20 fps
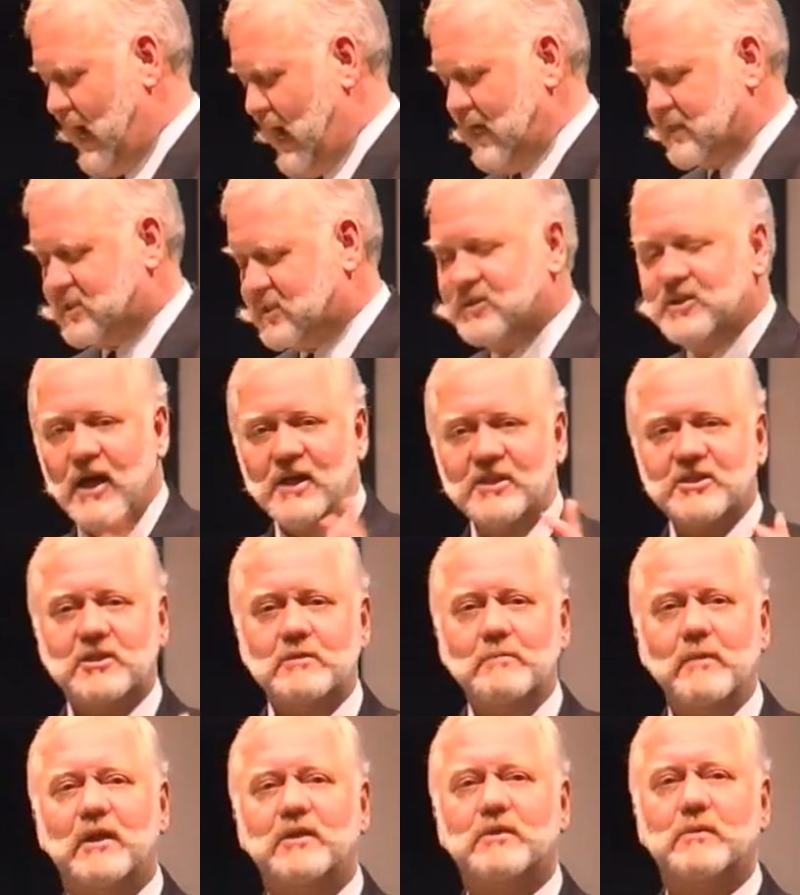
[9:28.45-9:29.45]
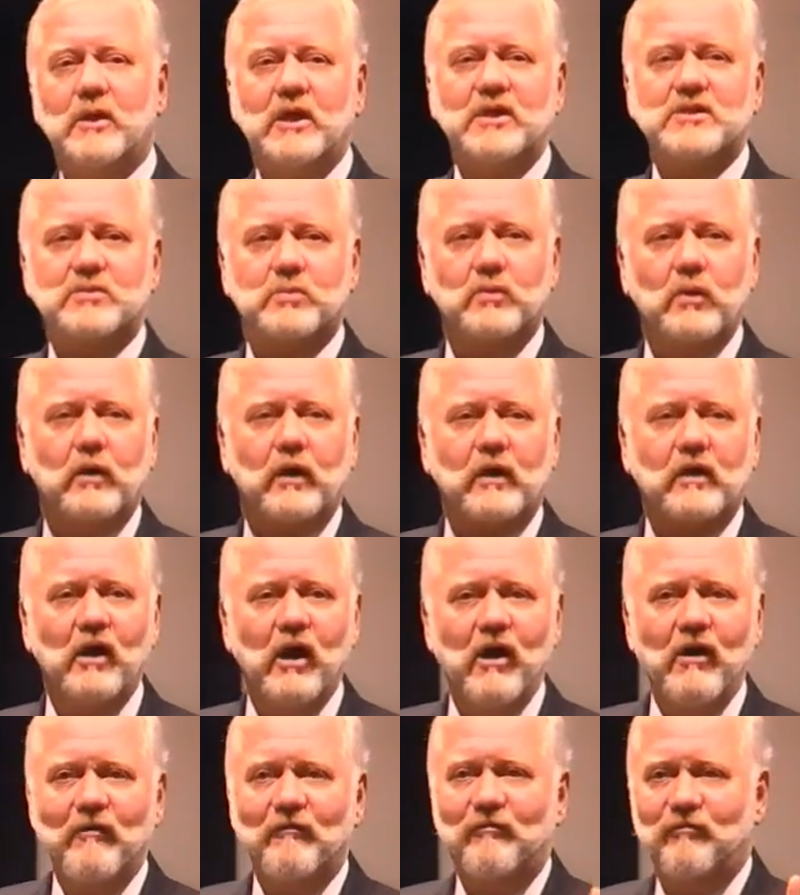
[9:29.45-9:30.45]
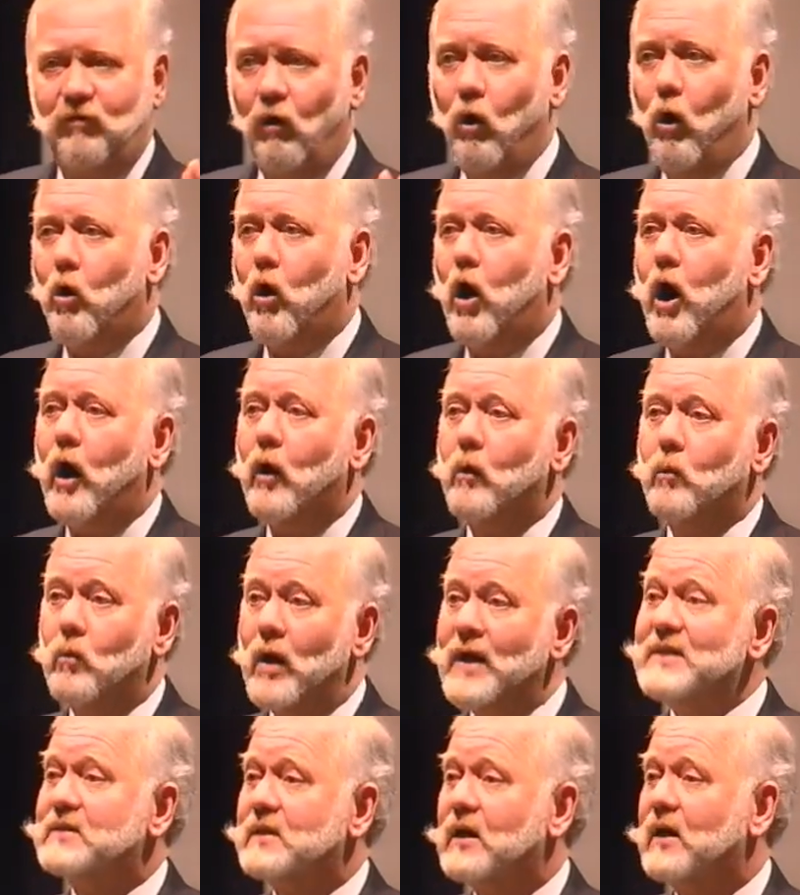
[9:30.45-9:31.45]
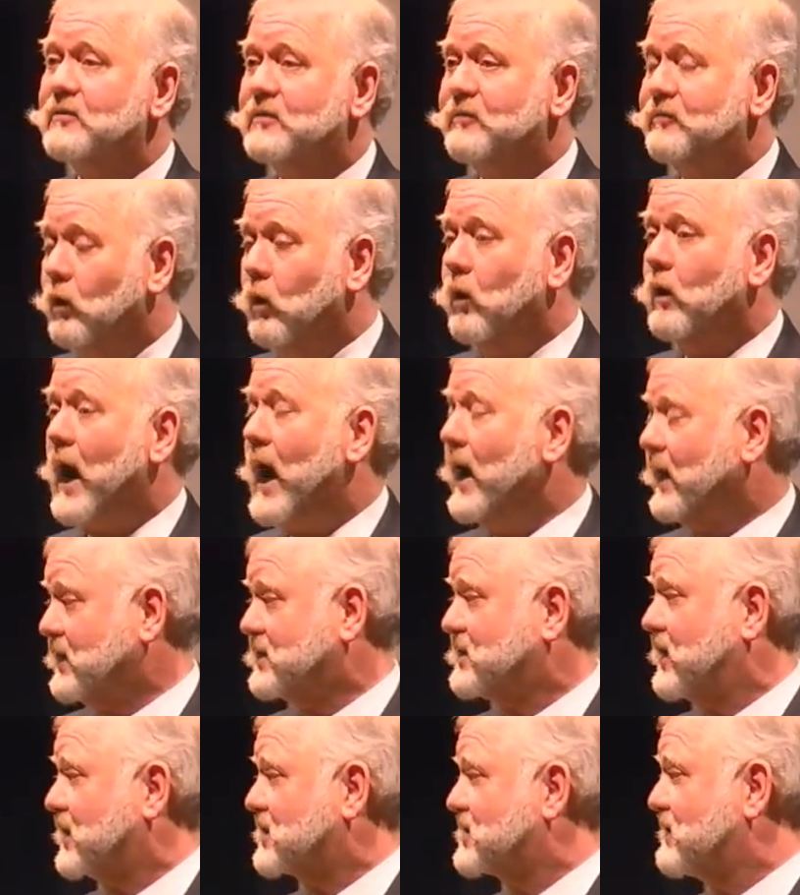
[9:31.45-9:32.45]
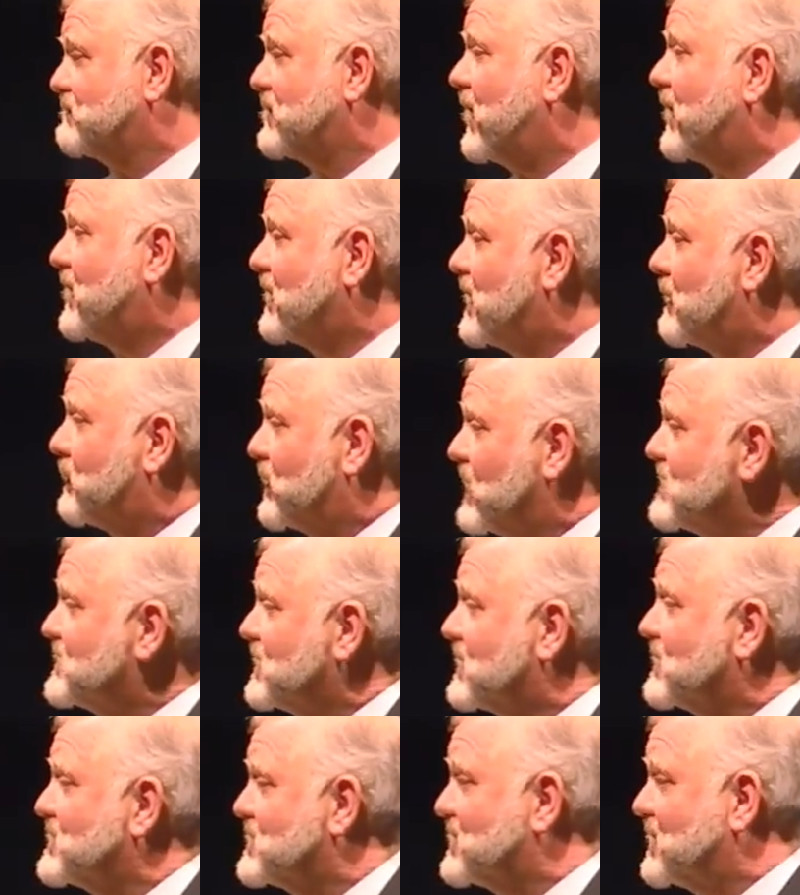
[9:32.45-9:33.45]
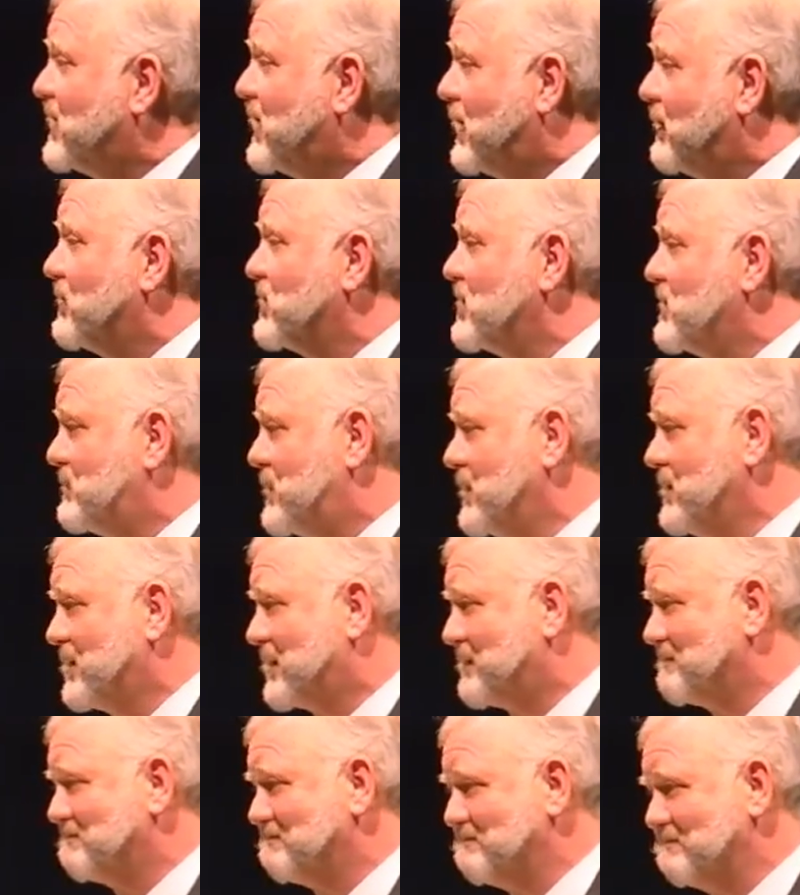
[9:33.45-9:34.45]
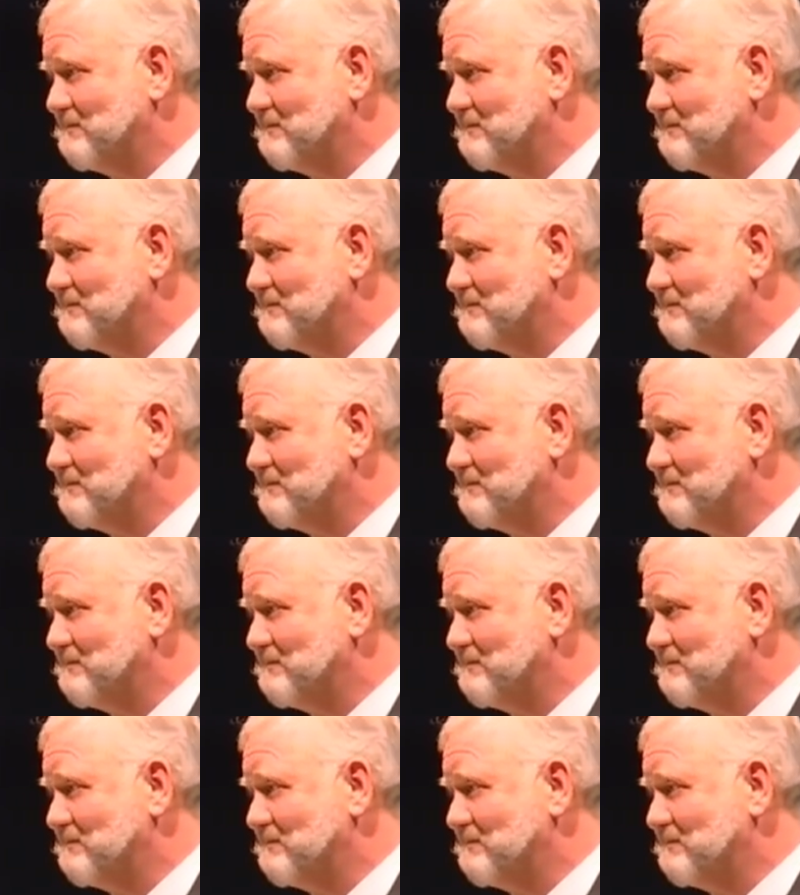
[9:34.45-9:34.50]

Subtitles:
As testimony to his work, four architects have taken up residency here in the building.